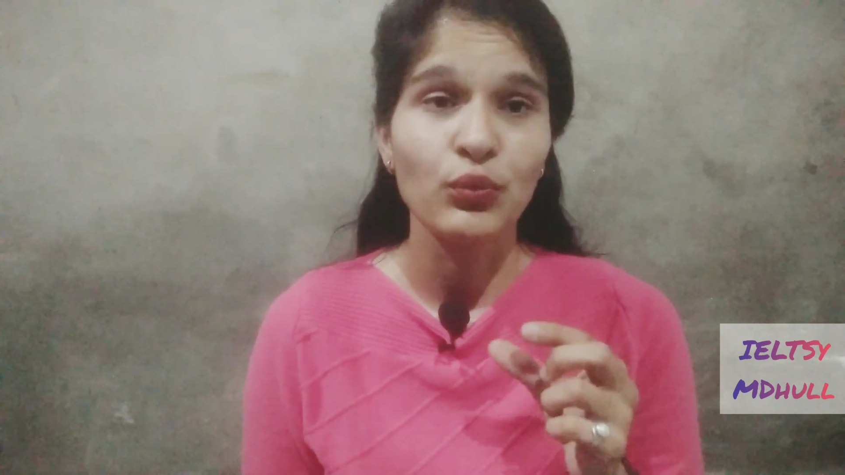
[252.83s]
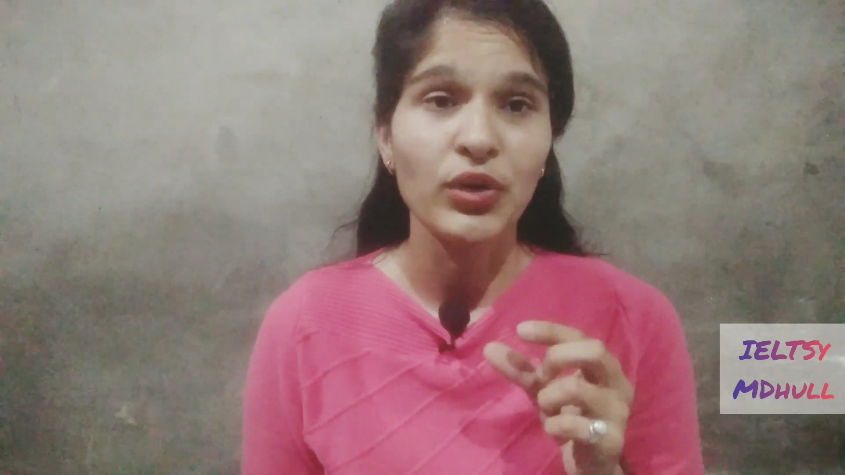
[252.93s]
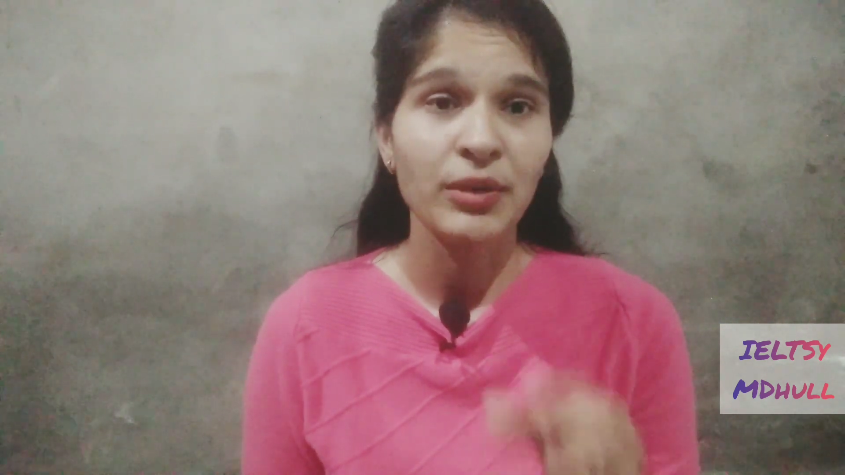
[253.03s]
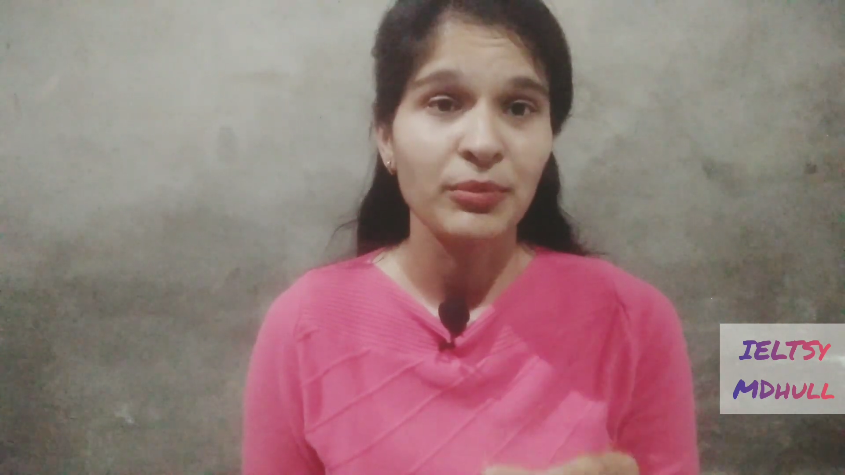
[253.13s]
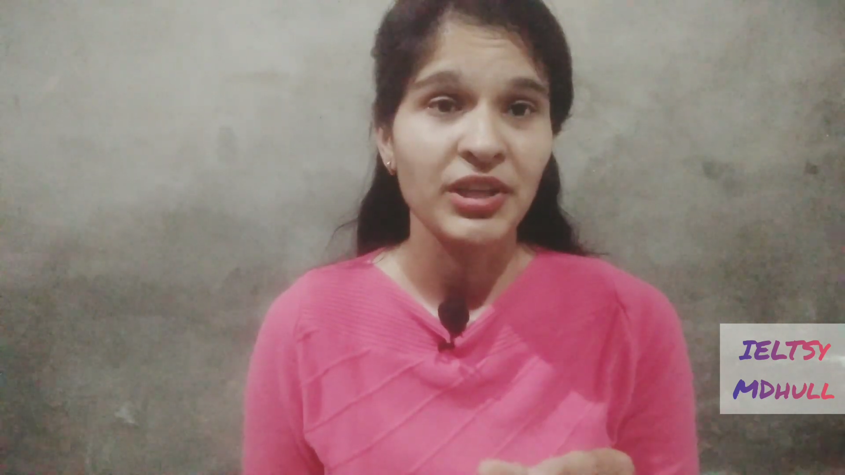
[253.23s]

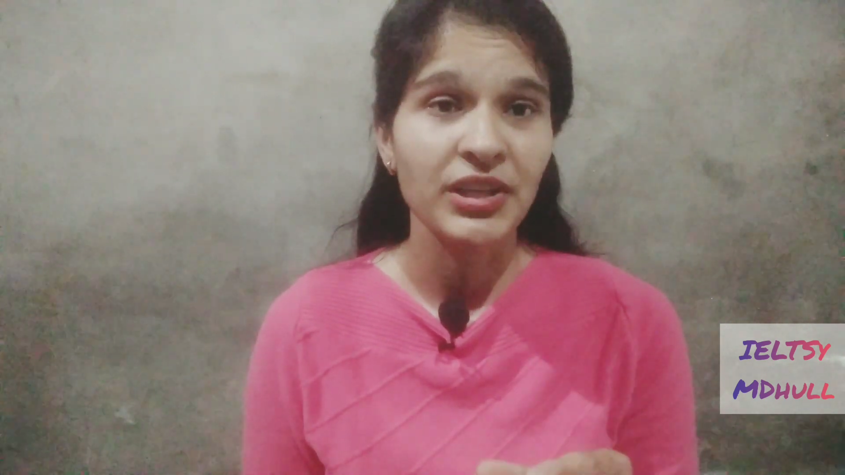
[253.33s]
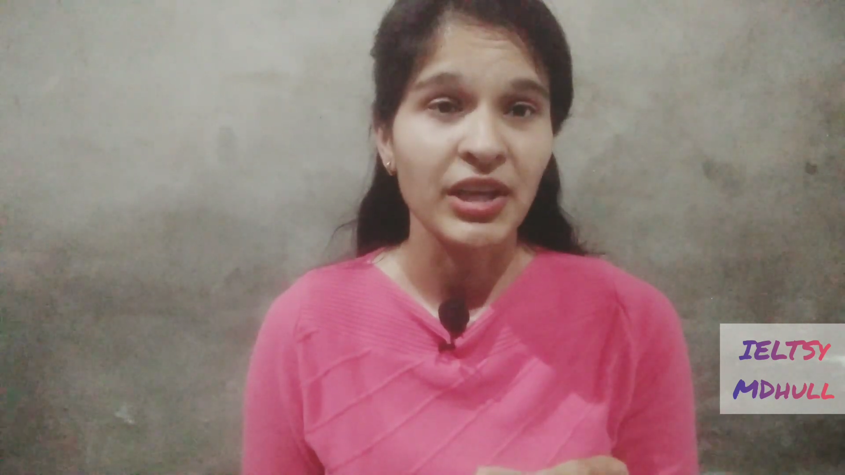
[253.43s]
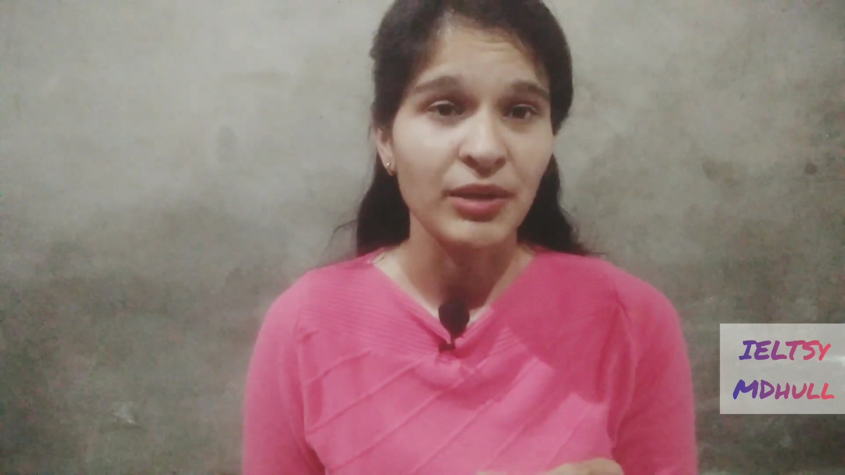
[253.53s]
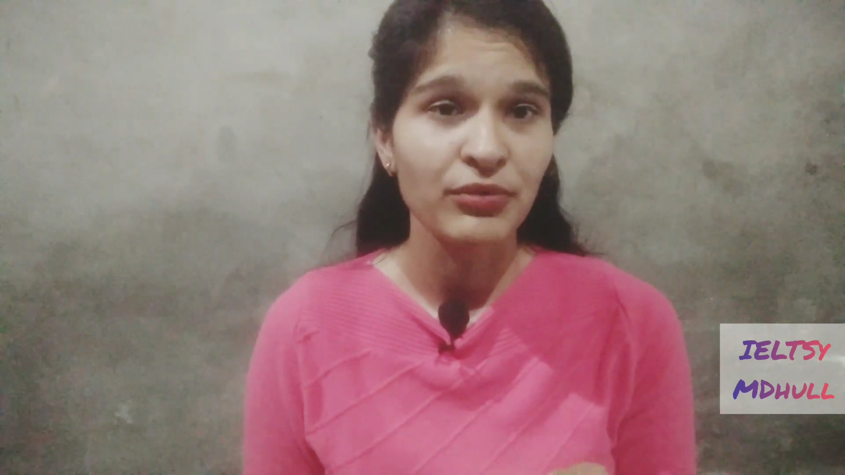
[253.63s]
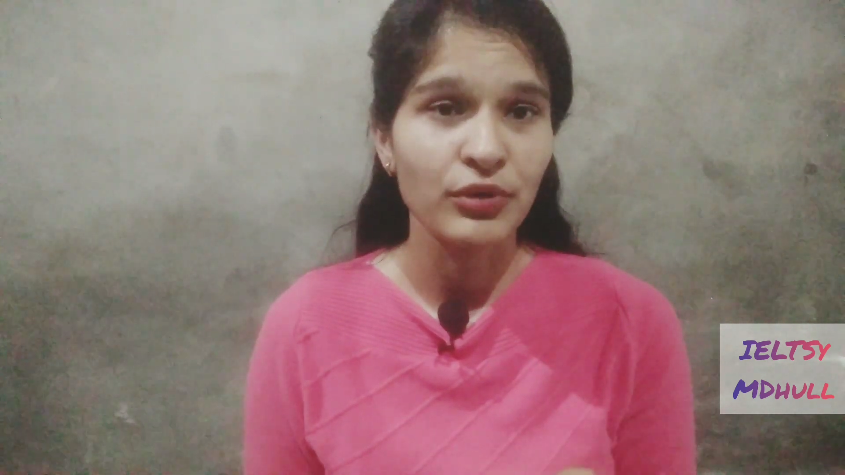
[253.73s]
1 minute
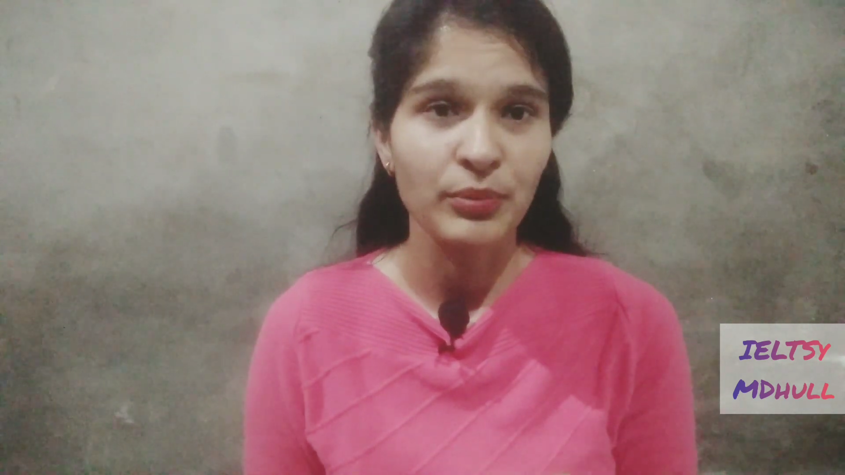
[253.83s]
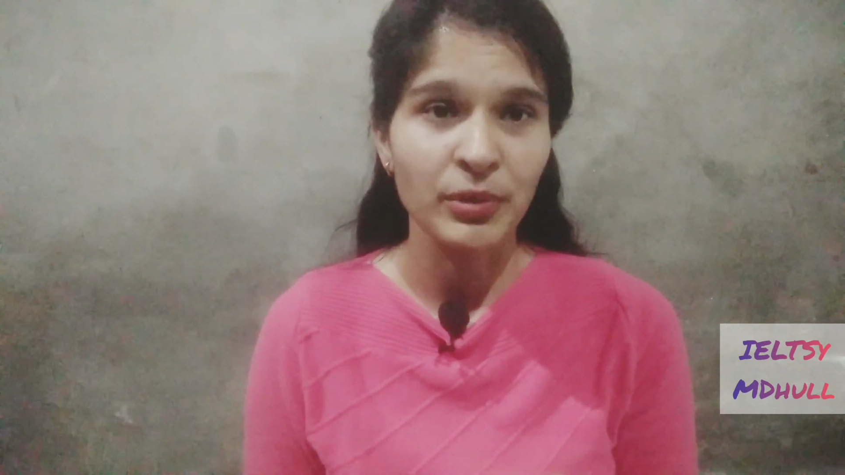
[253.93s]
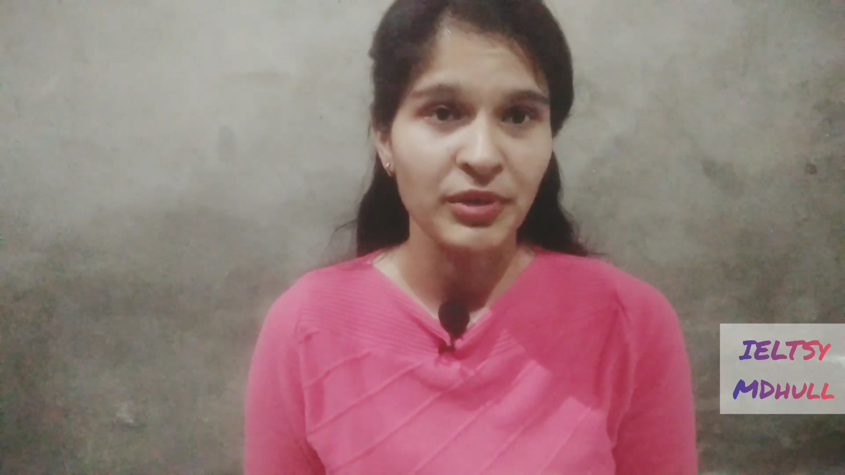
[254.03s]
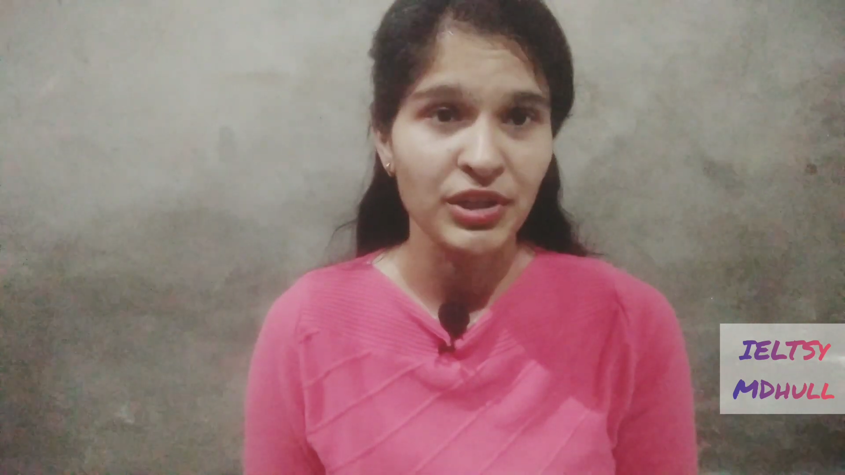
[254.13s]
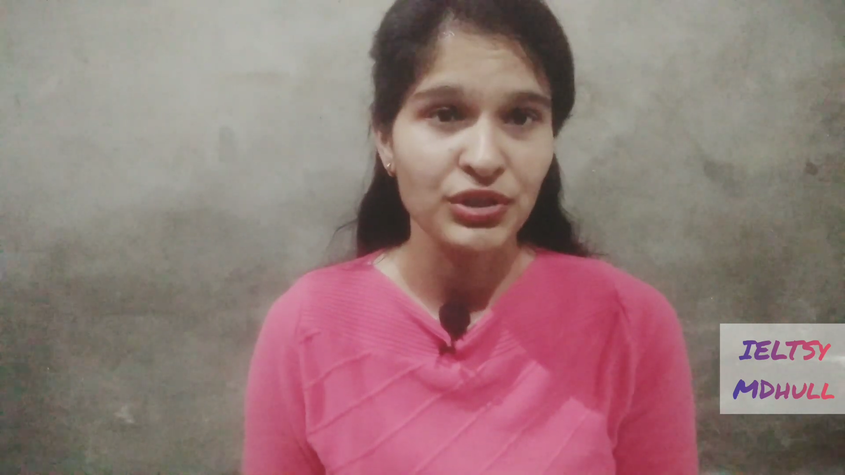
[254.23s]
time for
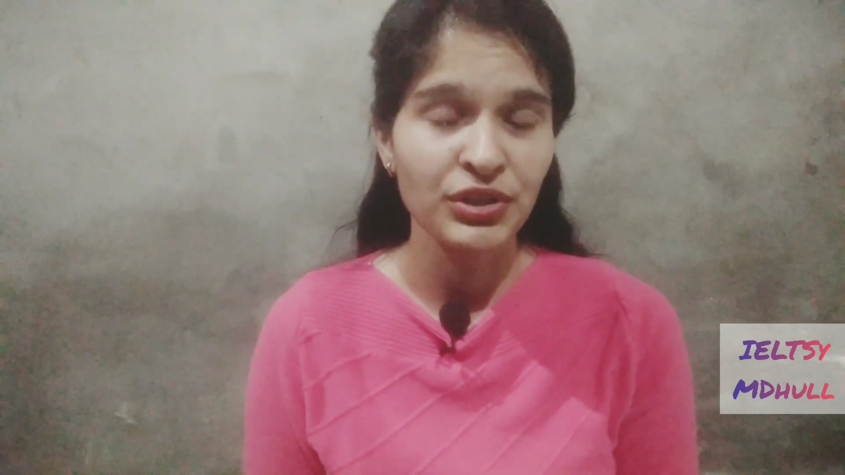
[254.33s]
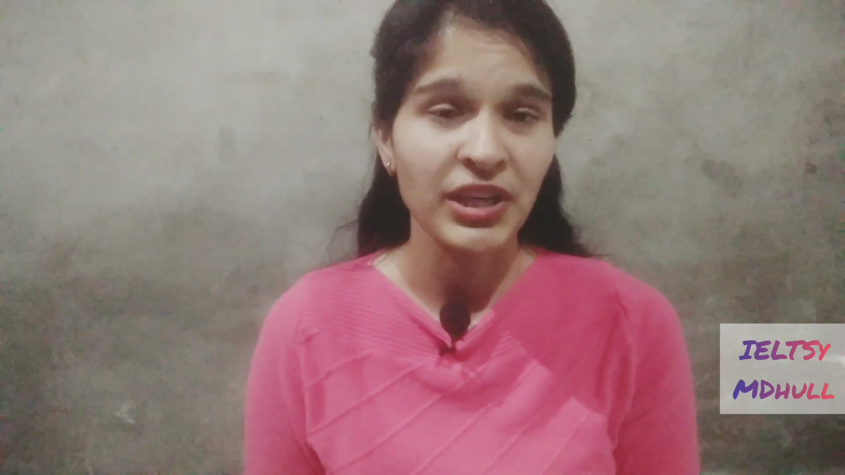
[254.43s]
preparation,